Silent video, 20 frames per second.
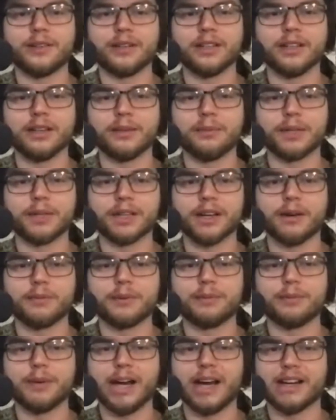keep you
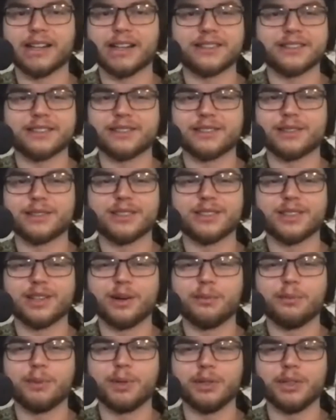coming back. It's
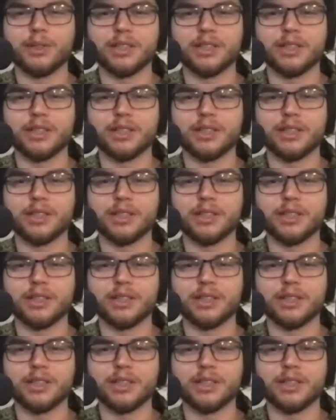all bullshit.